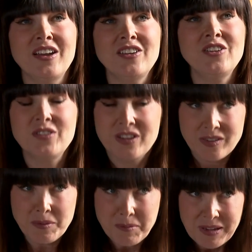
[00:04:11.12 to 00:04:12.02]
You've done
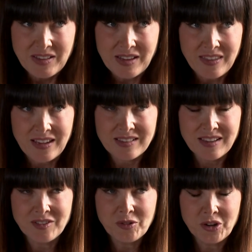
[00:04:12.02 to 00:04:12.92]
some amazing things.
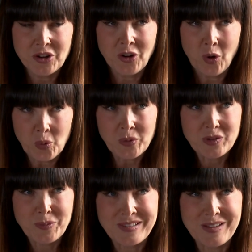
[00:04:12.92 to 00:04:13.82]
I know you're
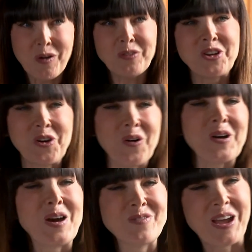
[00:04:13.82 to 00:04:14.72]
always busy. What have you
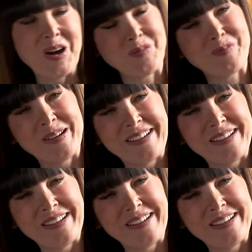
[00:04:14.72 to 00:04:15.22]
got coming up?